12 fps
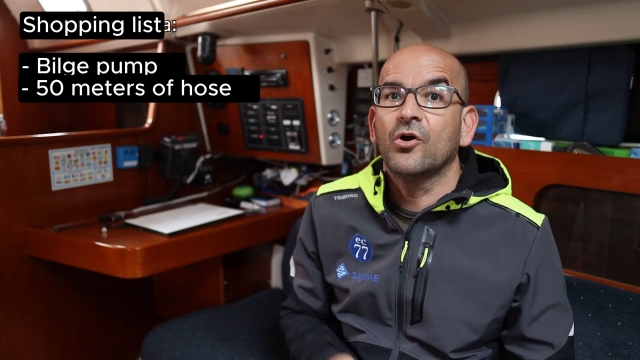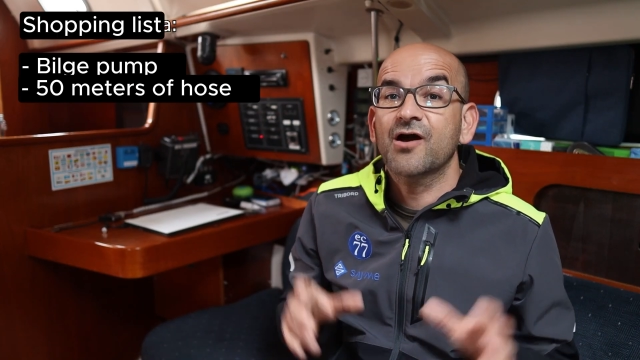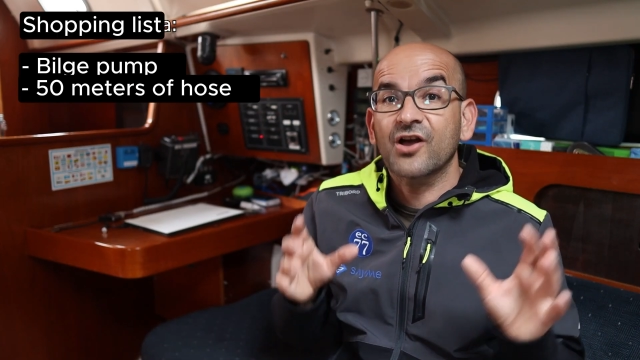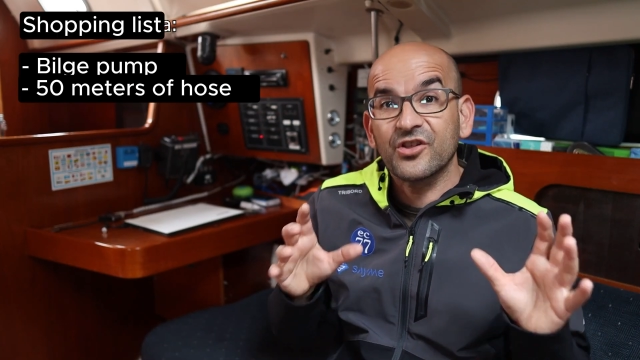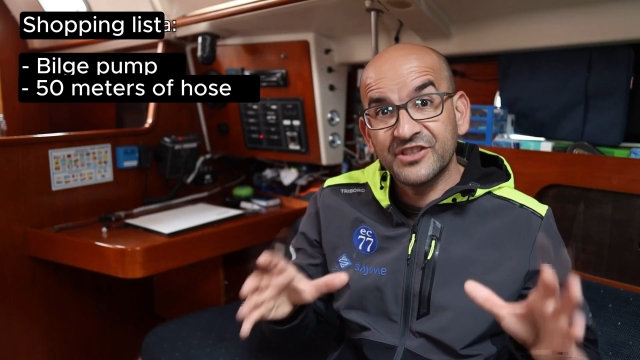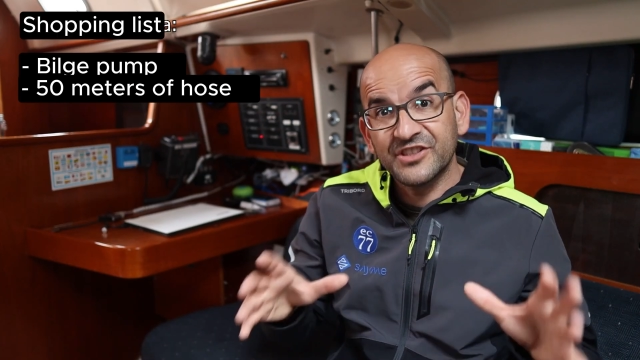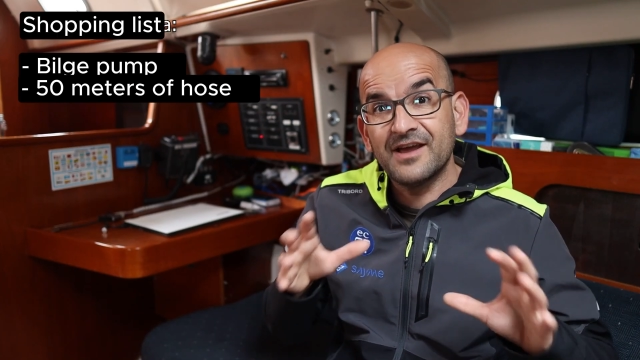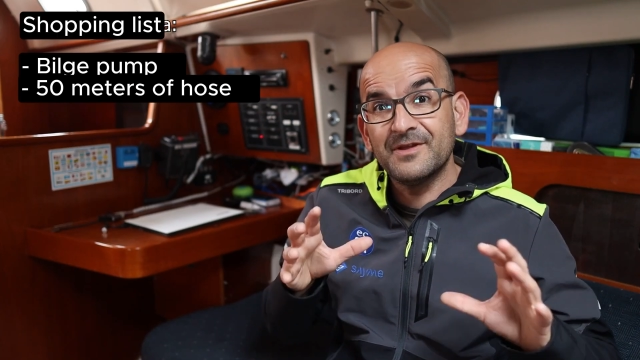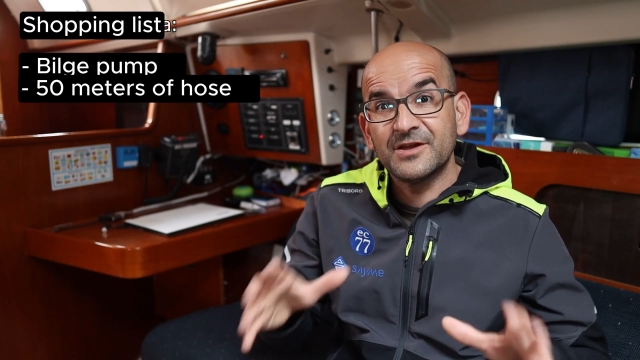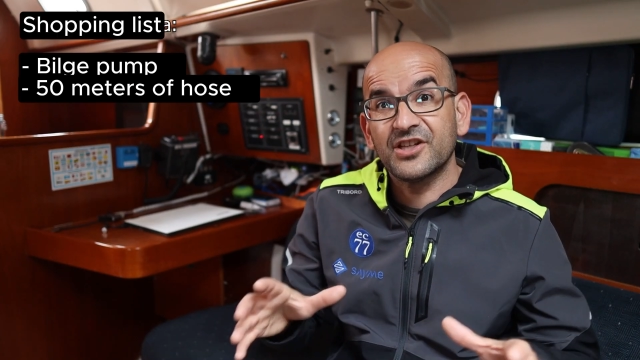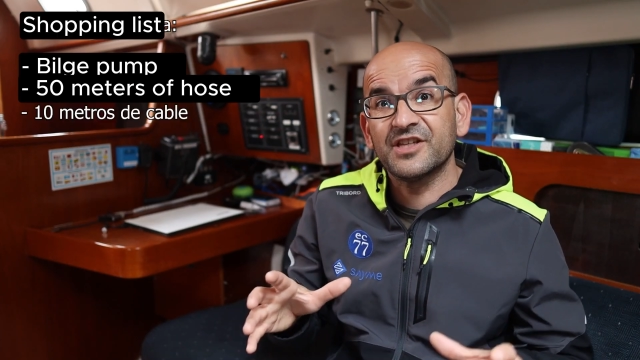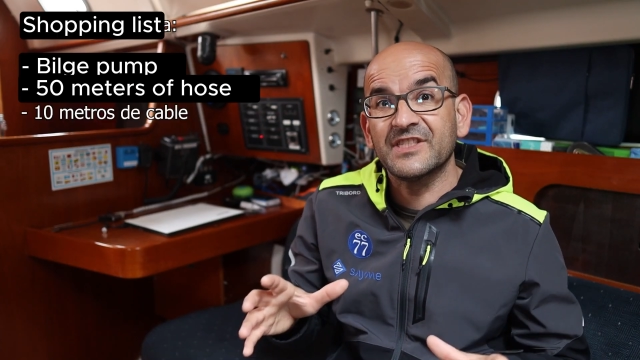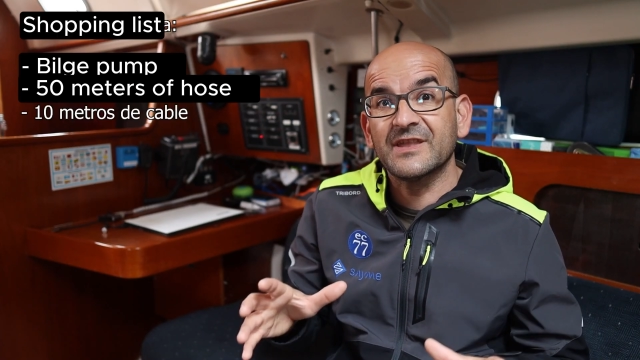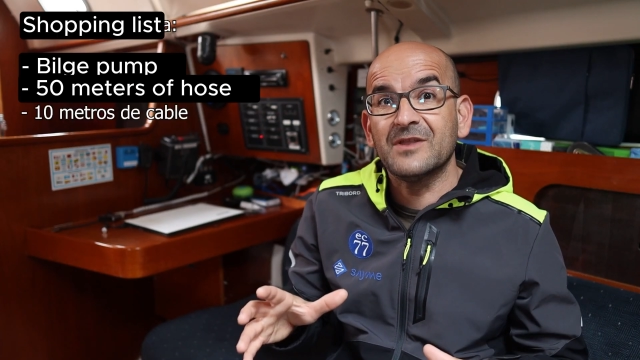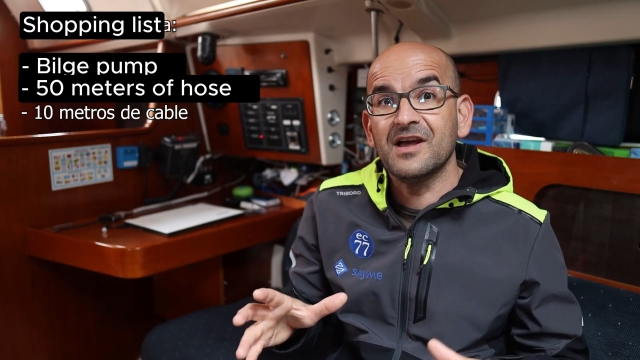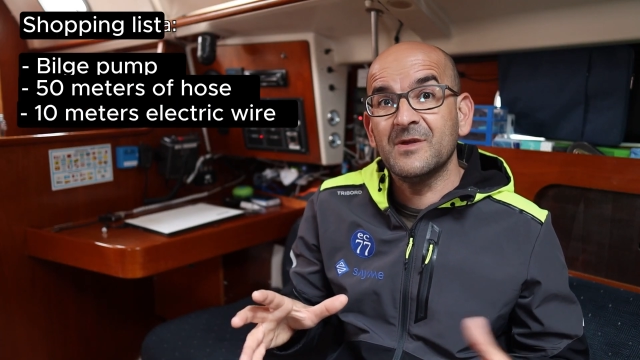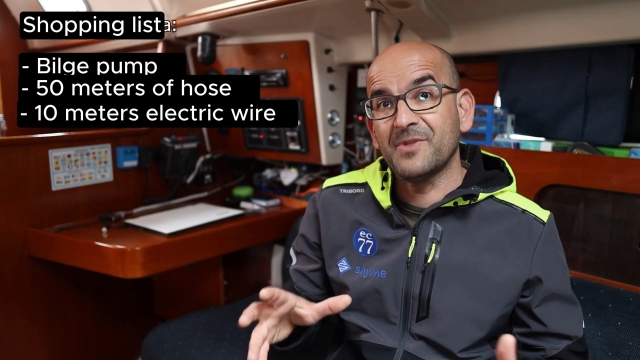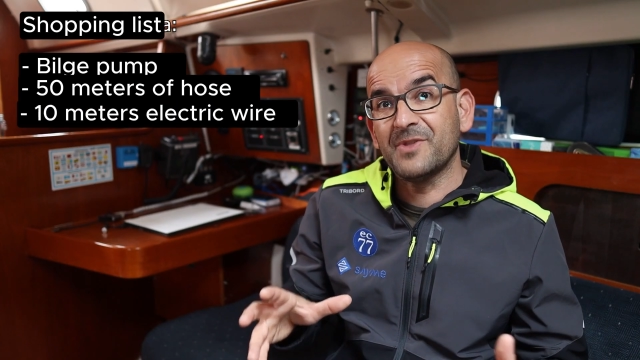Another 10 meters of
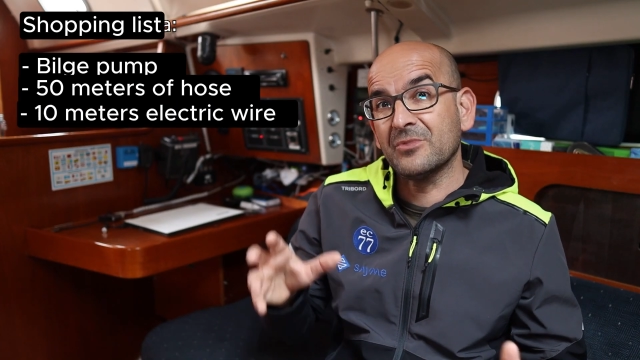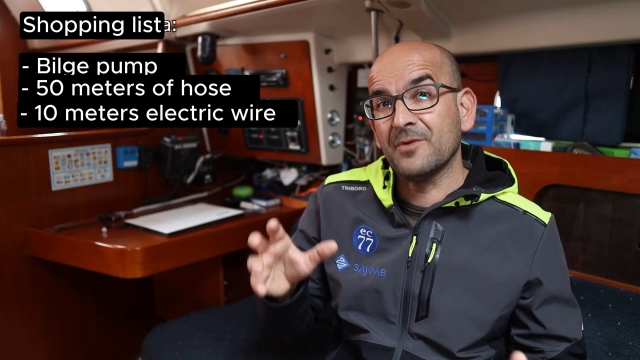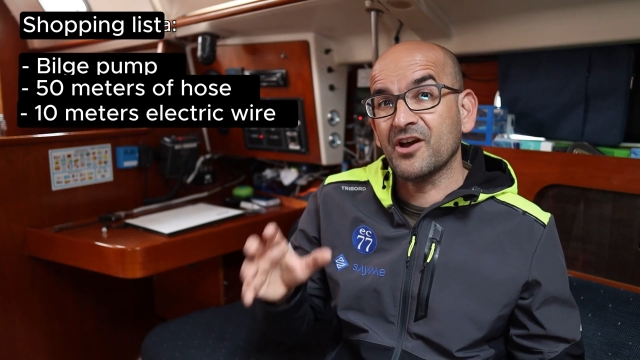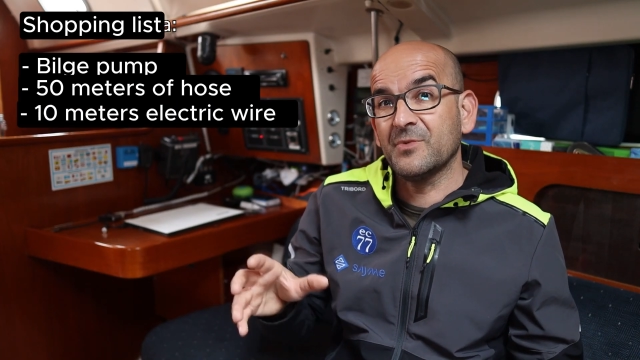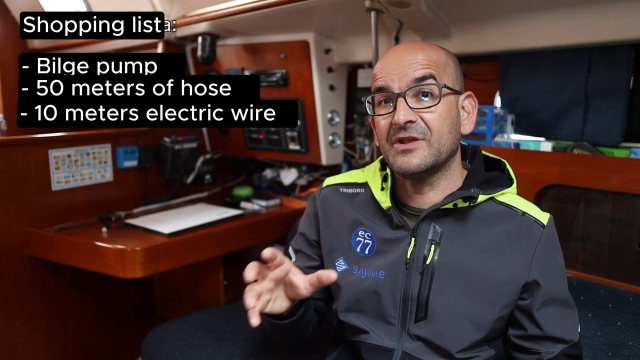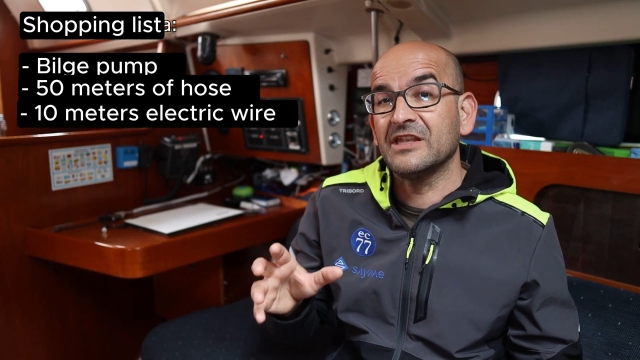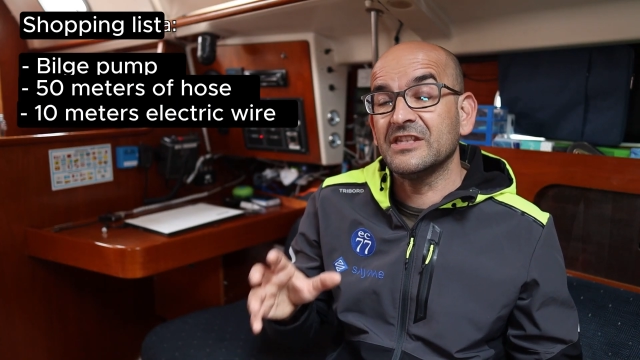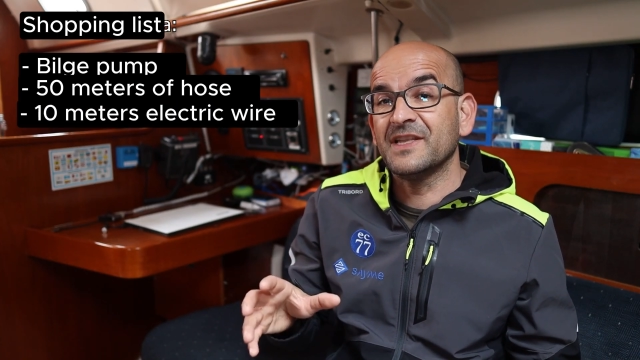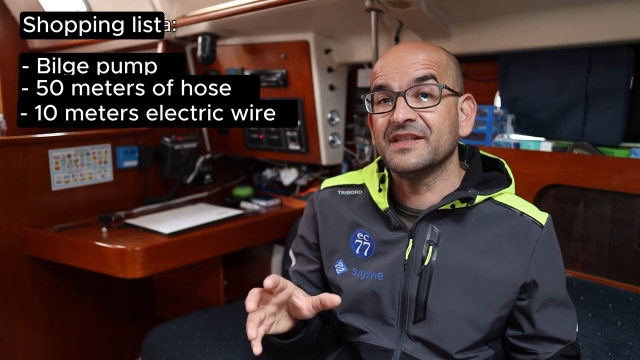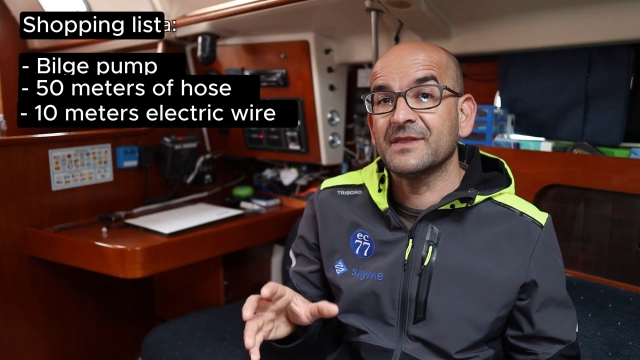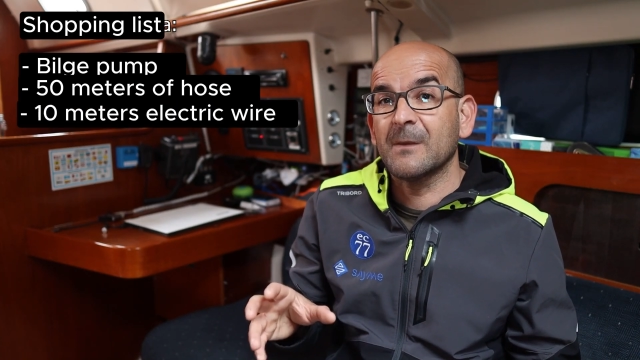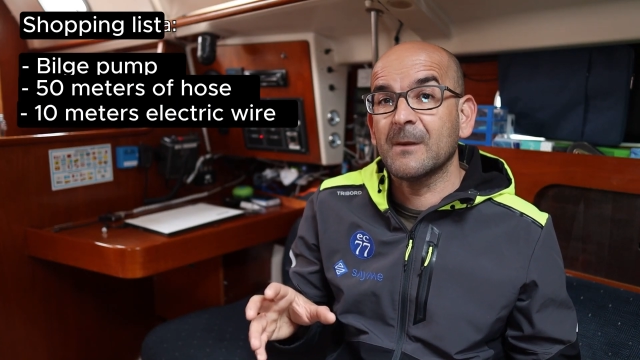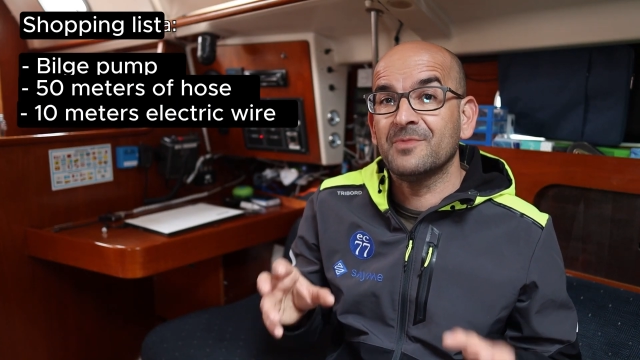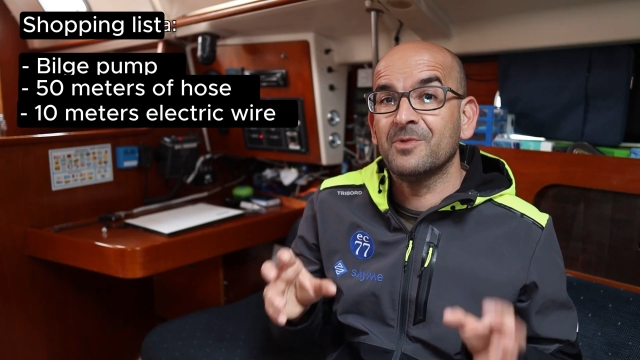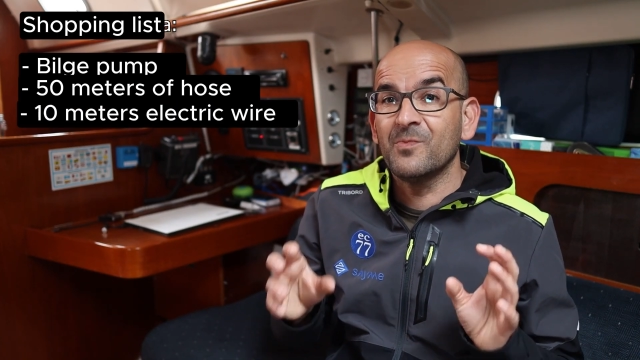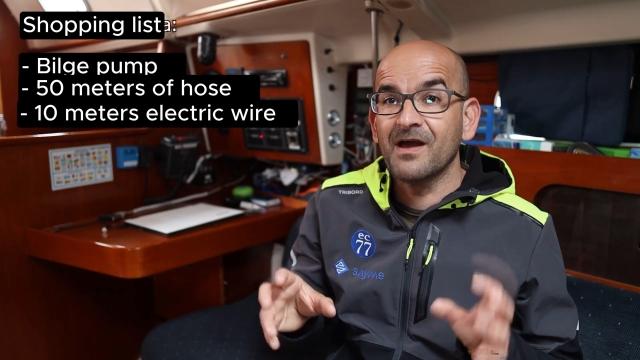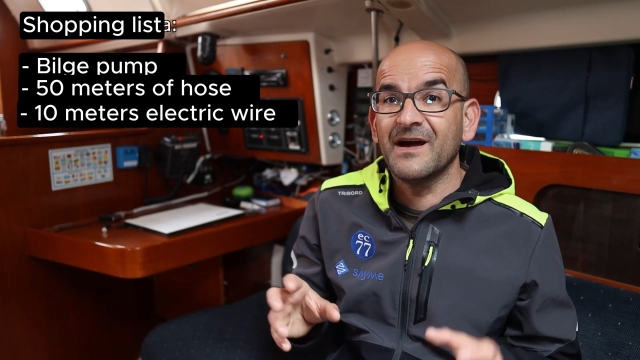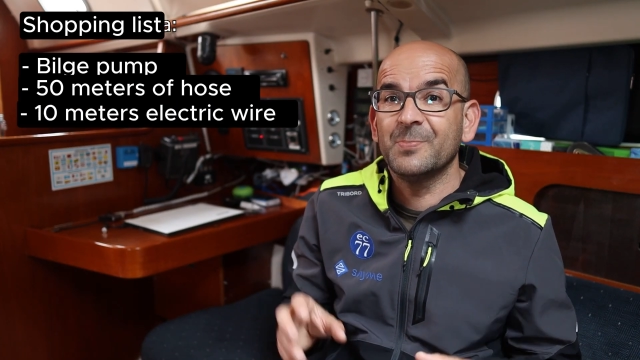cable to be able to feed the pump
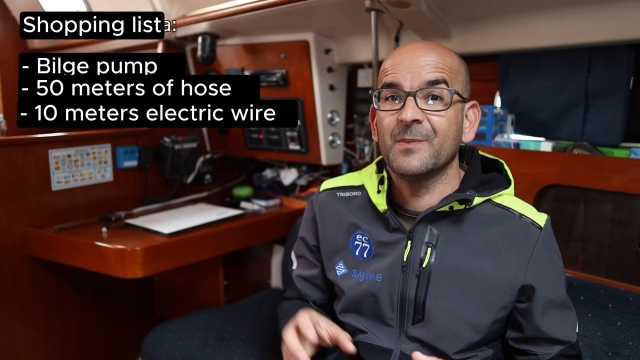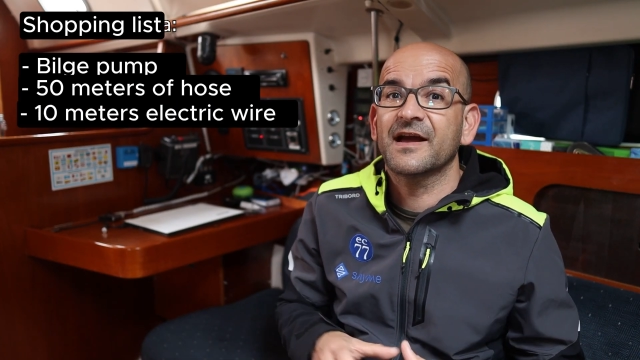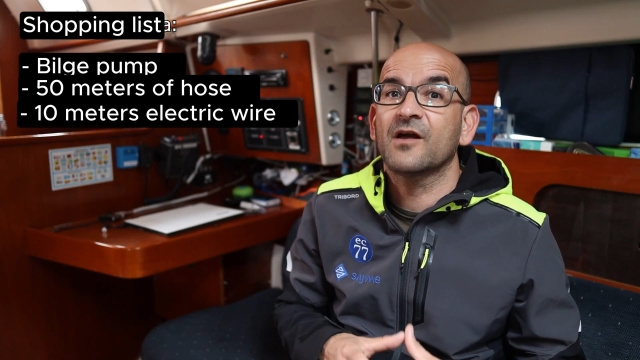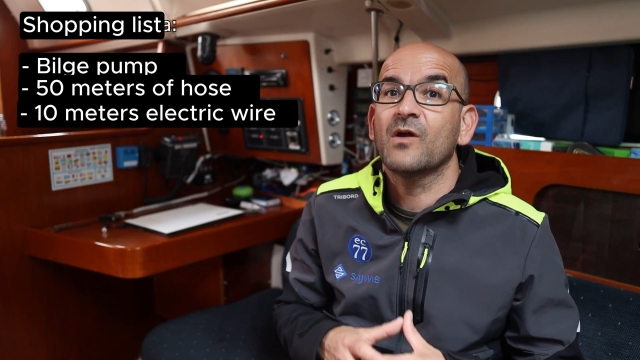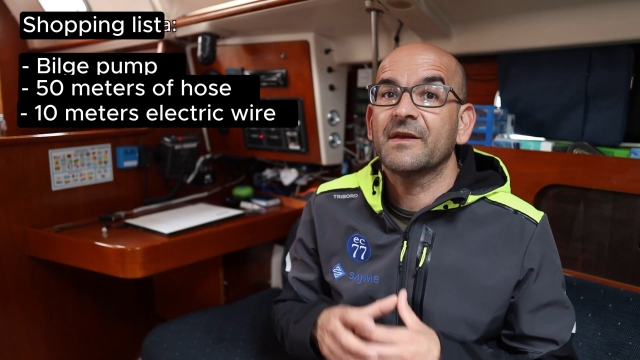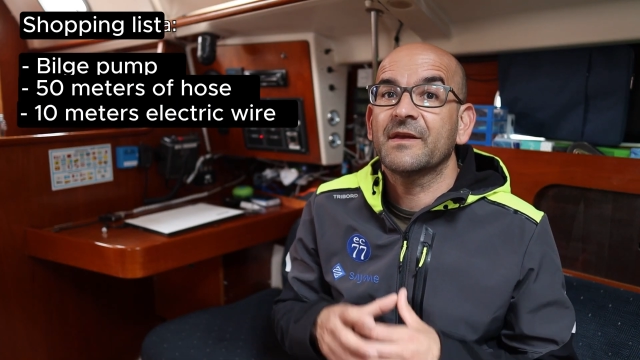from anywhere.